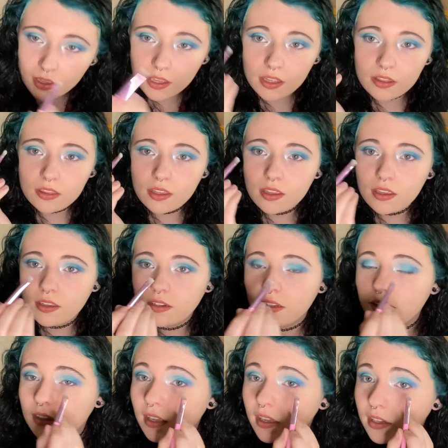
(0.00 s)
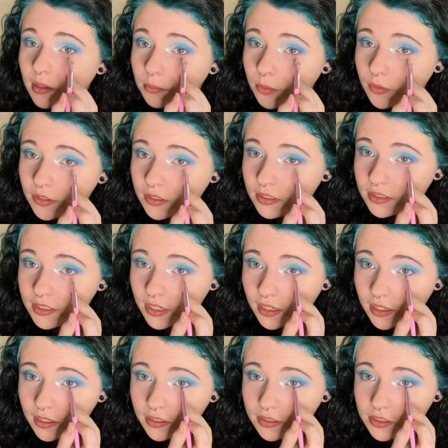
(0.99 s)
And then again, I'm going to
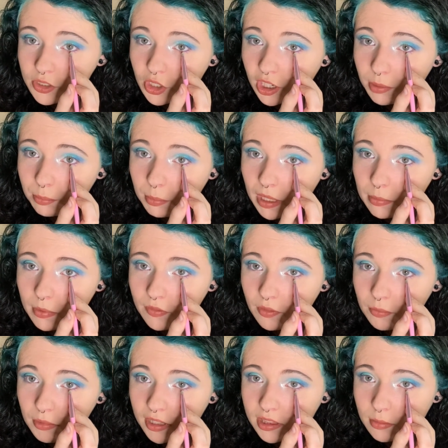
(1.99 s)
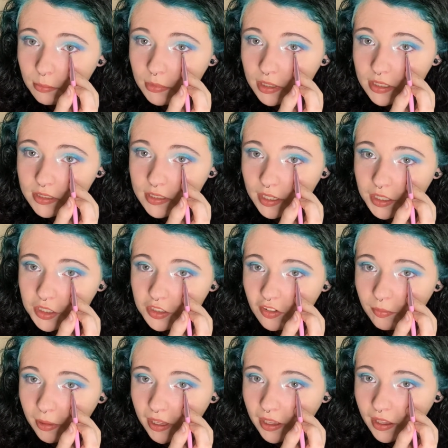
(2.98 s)
take and start maybe from like the midsection of
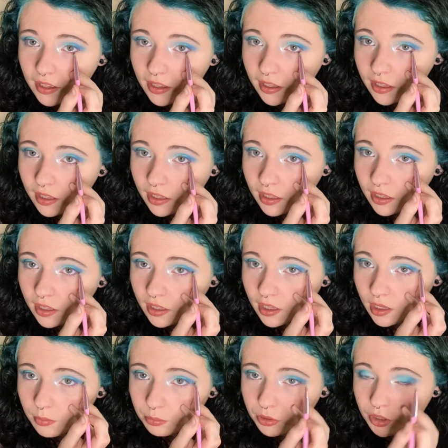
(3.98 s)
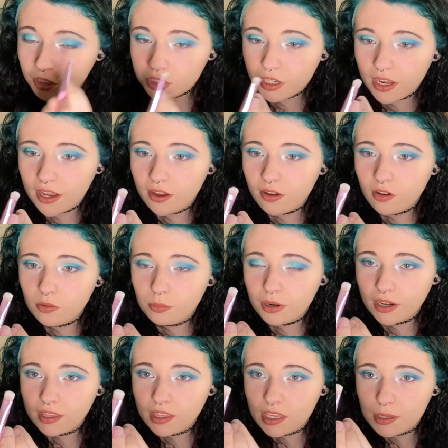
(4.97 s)
my eye and brush out, but
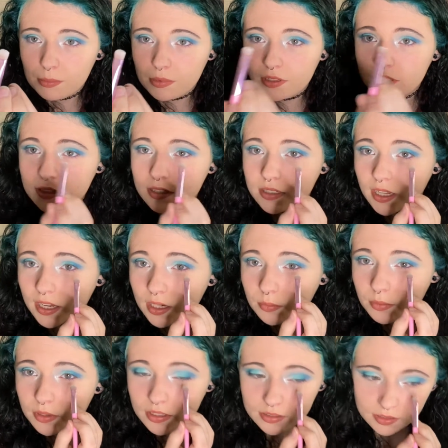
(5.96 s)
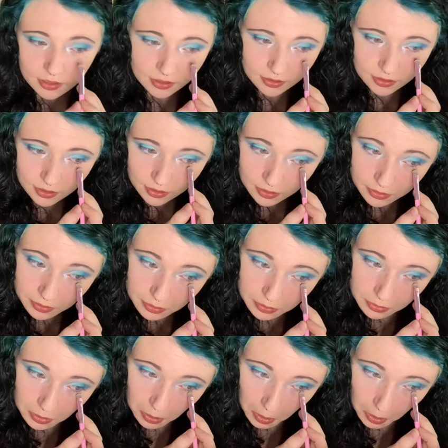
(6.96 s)
I keep it sideways like this.